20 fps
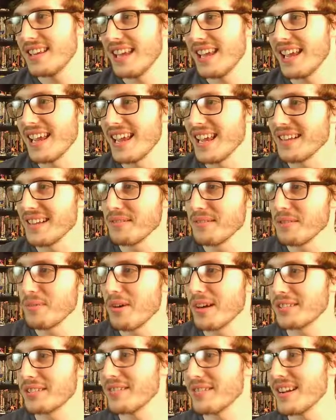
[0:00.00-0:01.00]
and we
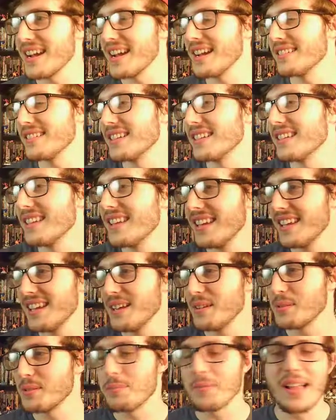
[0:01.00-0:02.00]
walked around, and
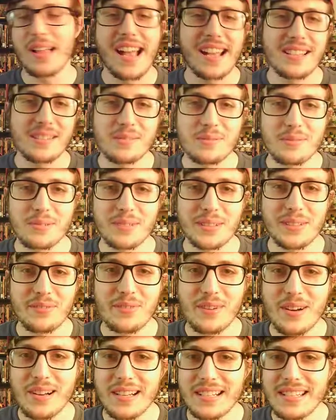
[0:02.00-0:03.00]
it was a blast. It was really
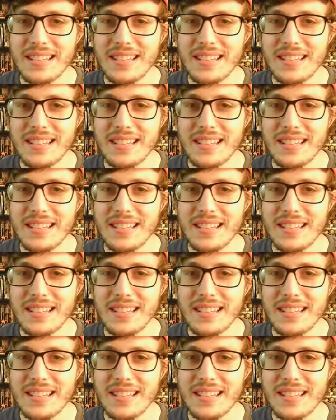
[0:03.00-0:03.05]
fun.